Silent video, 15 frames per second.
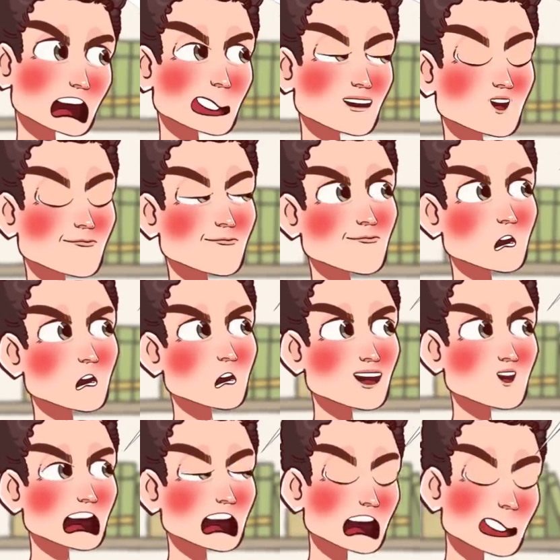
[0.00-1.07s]
You're too
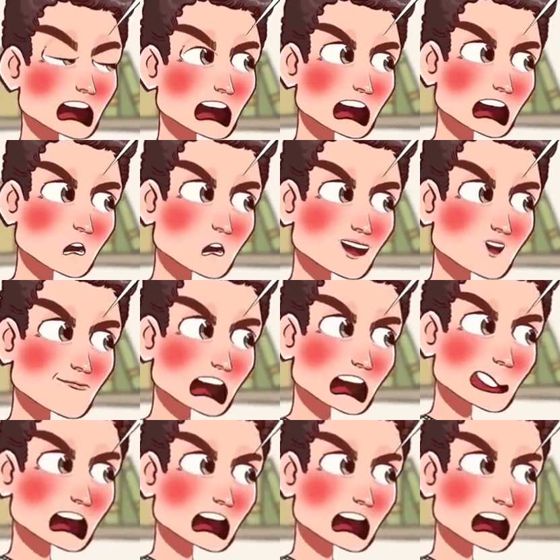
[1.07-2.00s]
old for ballet,